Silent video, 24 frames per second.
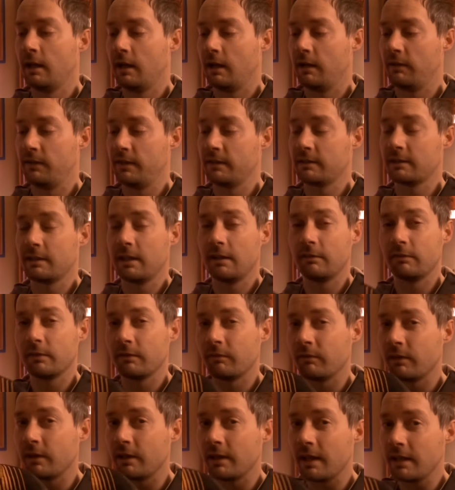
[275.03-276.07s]
and this level
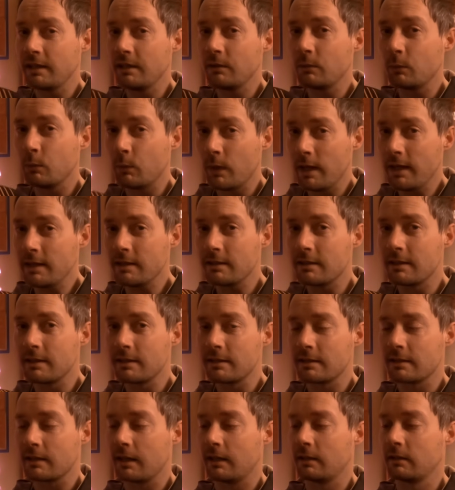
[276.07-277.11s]
of
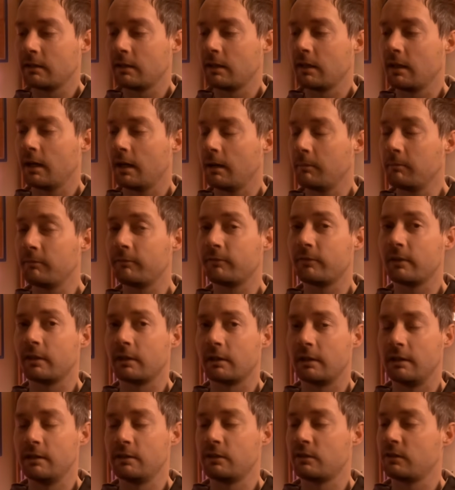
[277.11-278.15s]
lightweightness and
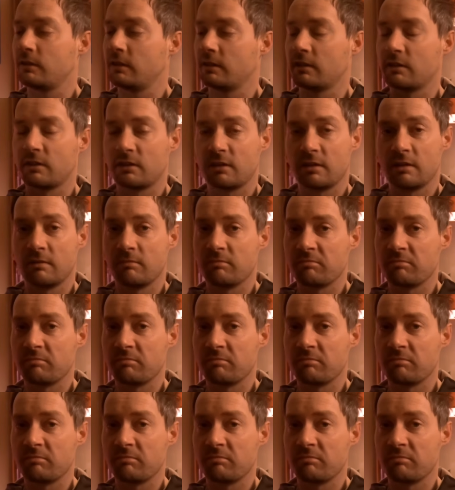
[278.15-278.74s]
comfort is just